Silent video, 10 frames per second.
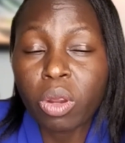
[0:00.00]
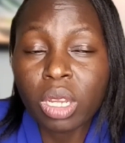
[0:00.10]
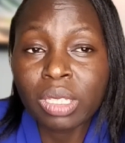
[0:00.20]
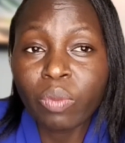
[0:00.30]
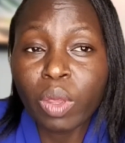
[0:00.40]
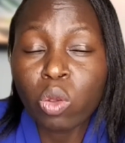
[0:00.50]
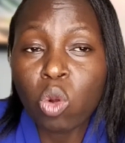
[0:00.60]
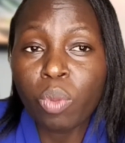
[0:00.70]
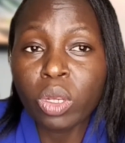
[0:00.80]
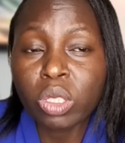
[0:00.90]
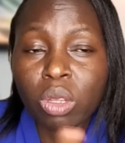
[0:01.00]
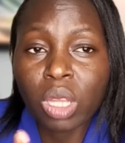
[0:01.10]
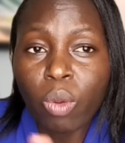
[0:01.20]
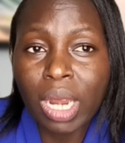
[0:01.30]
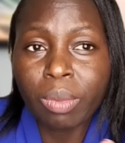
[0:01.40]
receiving coupons on
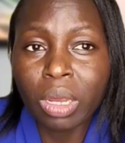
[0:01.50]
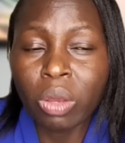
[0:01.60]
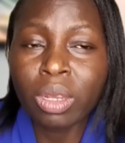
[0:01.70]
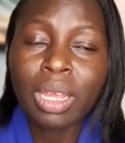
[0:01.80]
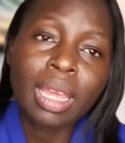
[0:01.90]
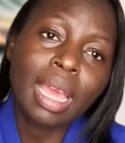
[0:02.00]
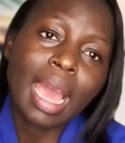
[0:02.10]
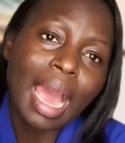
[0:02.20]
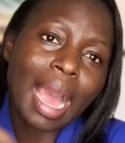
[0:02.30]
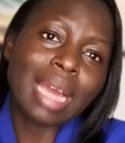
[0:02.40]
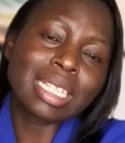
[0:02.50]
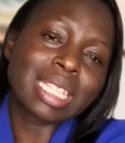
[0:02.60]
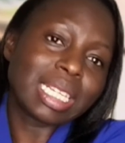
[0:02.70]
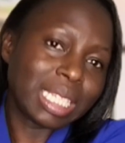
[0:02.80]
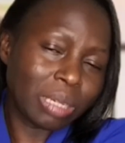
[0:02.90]
the 1 million at
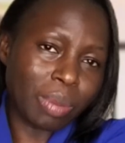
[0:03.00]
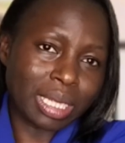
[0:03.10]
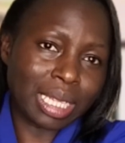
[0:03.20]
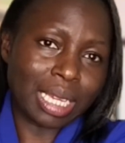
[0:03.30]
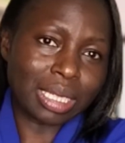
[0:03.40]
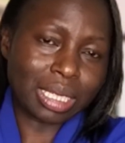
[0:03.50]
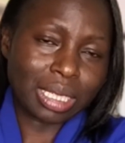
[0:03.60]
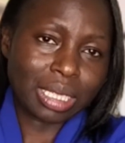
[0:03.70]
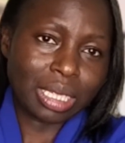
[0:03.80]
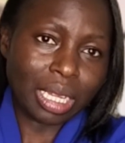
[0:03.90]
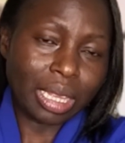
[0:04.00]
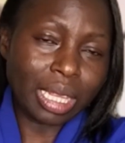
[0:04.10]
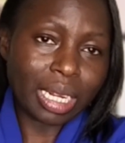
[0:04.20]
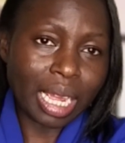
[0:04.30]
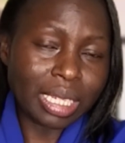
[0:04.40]
13%,
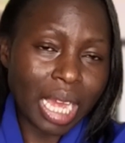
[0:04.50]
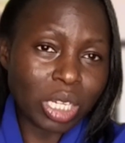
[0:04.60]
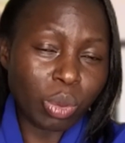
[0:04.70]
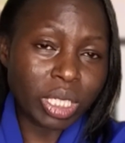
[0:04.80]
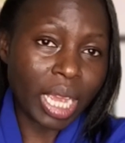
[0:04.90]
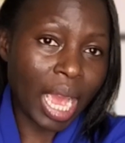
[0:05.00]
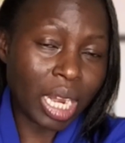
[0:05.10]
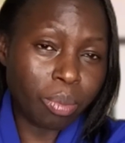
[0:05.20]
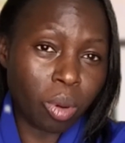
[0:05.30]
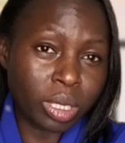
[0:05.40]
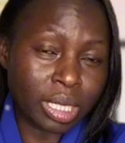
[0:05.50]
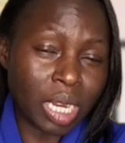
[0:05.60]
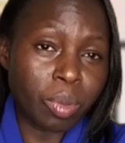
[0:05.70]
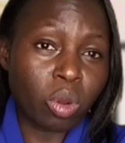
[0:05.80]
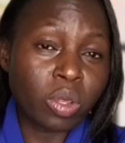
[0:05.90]
the rate at which I had bought it
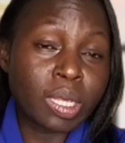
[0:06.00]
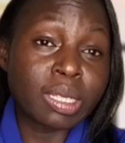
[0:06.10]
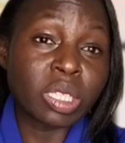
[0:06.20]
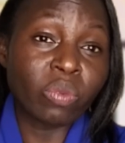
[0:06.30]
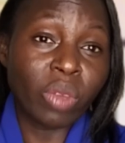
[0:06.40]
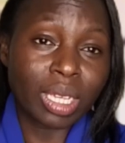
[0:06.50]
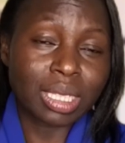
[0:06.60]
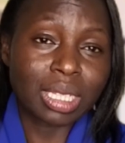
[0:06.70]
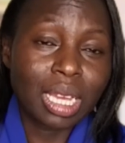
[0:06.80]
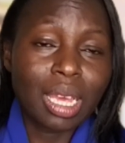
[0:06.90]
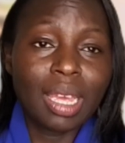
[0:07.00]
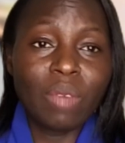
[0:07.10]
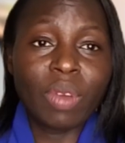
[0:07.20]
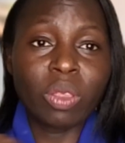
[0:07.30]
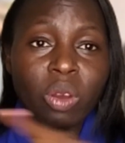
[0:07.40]
at, because this is fixed,
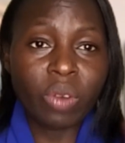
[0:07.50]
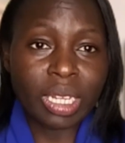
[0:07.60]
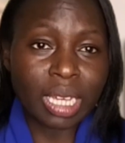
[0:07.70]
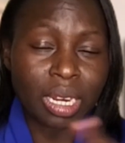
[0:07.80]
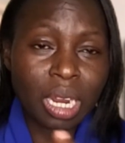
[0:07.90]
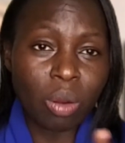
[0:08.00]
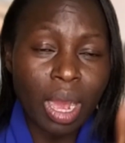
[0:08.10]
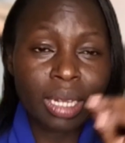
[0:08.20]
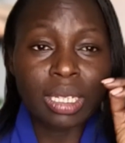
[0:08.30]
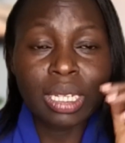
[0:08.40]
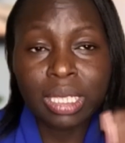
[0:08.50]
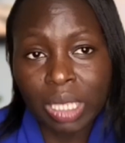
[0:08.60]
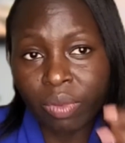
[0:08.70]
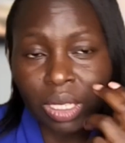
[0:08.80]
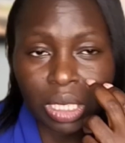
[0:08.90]
even though rates are now at
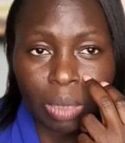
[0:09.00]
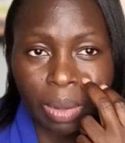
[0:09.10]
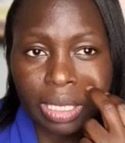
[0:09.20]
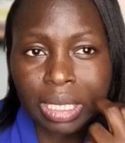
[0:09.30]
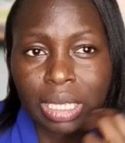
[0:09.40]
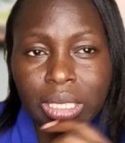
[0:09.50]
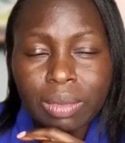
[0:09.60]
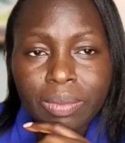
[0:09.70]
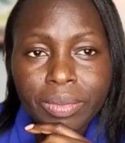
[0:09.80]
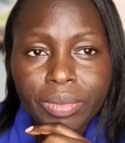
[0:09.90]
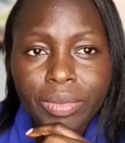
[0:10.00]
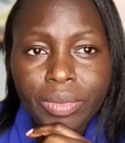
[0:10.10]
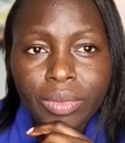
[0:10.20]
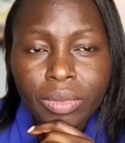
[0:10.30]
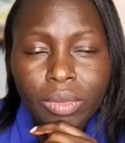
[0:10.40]
17%.
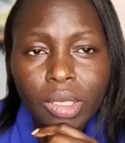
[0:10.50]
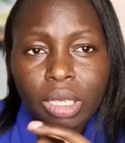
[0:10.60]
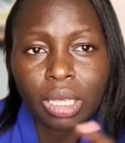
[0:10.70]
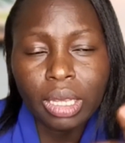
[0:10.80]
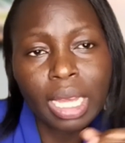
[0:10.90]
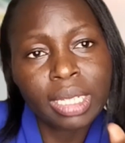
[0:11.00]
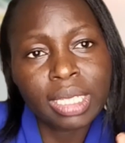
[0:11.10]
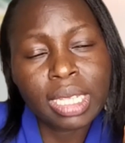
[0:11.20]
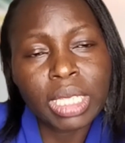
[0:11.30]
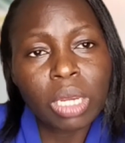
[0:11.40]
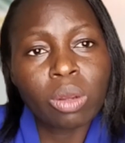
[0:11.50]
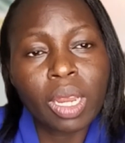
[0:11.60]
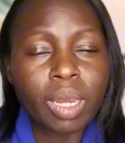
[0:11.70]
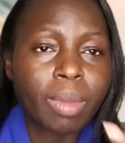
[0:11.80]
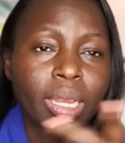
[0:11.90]
That is the
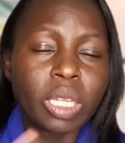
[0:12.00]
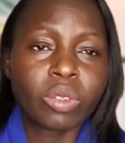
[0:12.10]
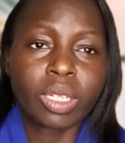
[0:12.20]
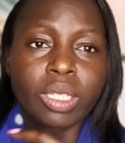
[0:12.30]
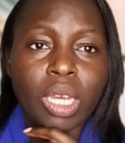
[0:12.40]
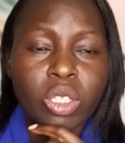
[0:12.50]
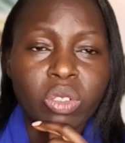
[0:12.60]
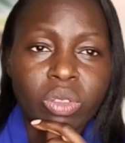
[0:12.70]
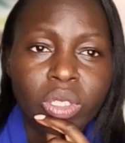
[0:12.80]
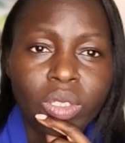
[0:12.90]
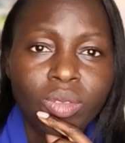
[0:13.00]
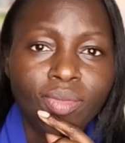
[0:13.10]
secondary market transactions.